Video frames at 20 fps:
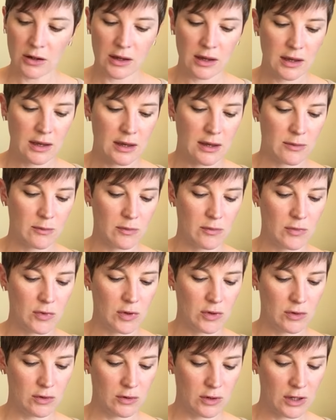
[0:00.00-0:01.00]

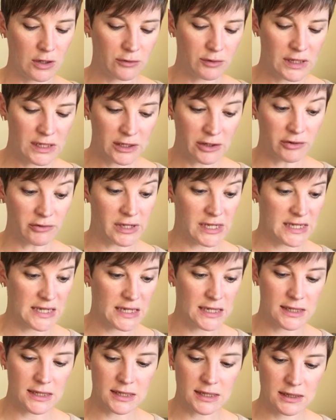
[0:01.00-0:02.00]
a green
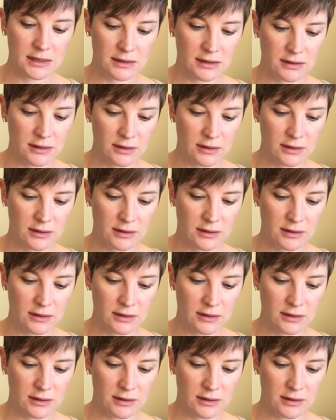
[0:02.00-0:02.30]
gradient